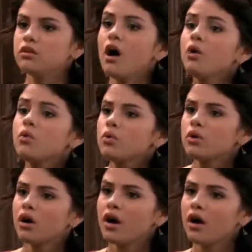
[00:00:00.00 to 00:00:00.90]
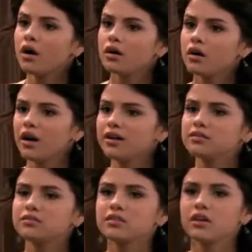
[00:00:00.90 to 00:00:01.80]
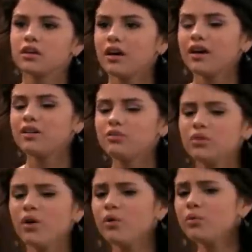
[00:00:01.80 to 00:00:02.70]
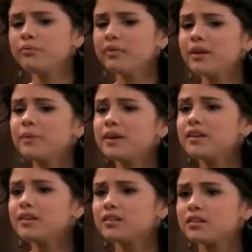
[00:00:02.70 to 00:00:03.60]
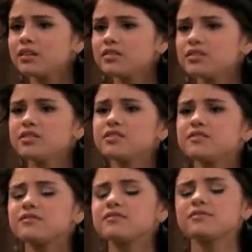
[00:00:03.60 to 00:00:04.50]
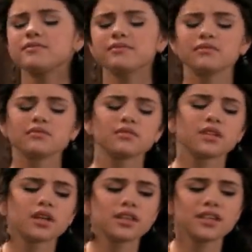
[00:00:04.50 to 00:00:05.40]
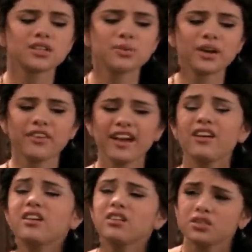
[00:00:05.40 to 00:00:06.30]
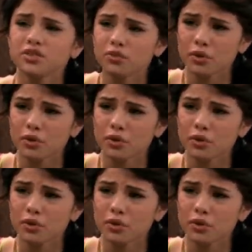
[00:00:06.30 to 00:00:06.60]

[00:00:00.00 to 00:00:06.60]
No. I don't know. Maybe. It's just that you have hair on your